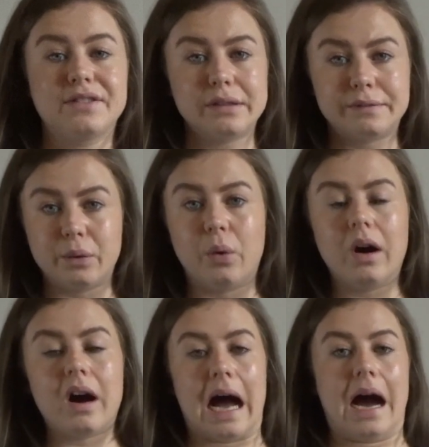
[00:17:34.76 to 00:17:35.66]

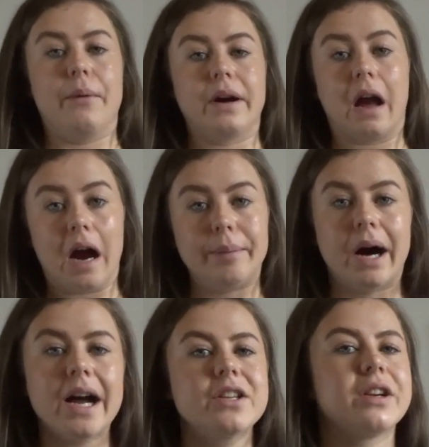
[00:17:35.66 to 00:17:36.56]
for our
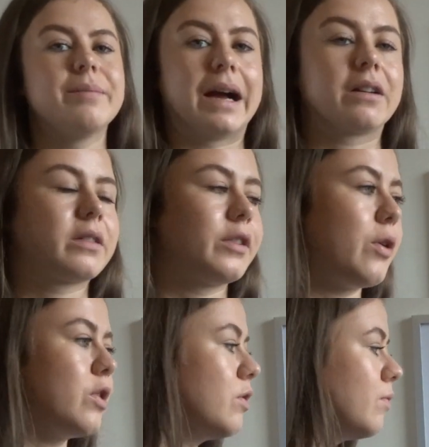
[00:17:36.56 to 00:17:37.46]
carbohydrate
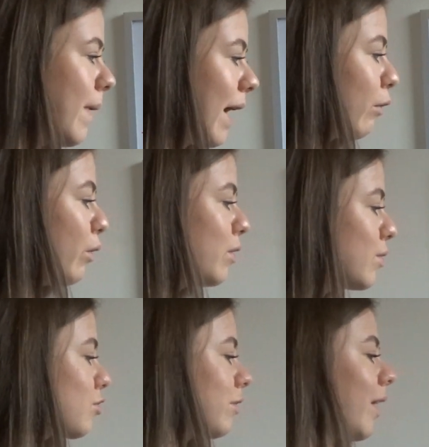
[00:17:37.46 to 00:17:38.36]

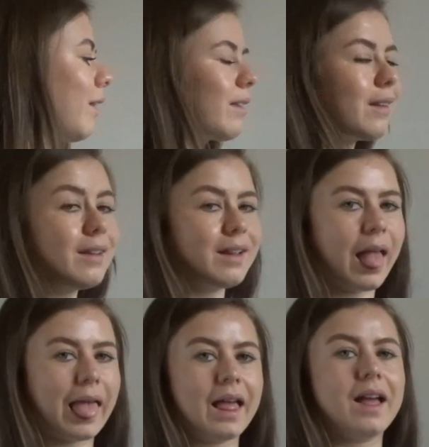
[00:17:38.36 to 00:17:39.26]
macronutrient.
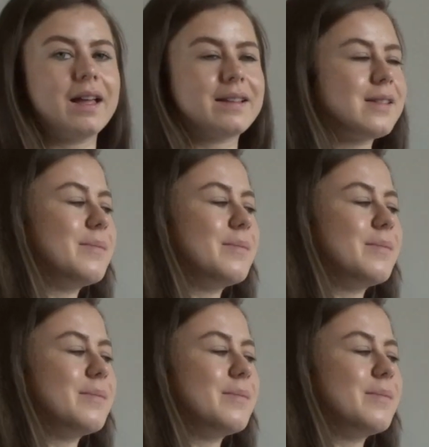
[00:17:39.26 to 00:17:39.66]
It's a